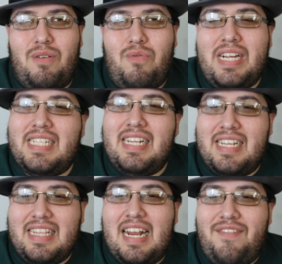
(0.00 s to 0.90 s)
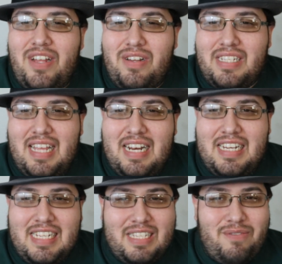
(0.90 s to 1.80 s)
recently that I've noticed that
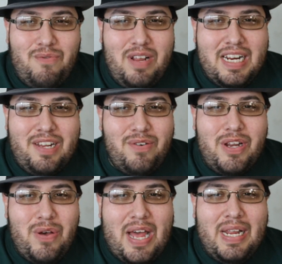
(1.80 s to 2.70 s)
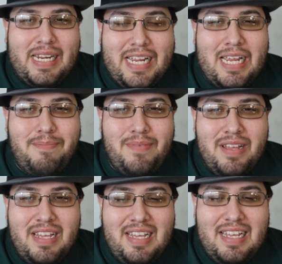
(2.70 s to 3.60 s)
just really don't know how to keep
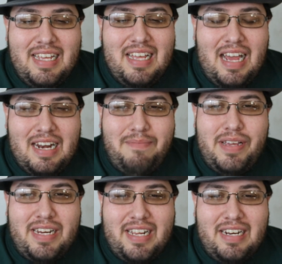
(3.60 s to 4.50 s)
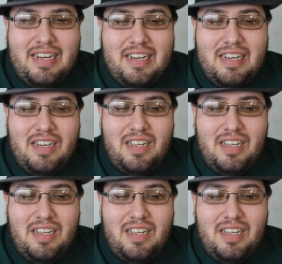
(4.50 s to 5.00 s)
an opinion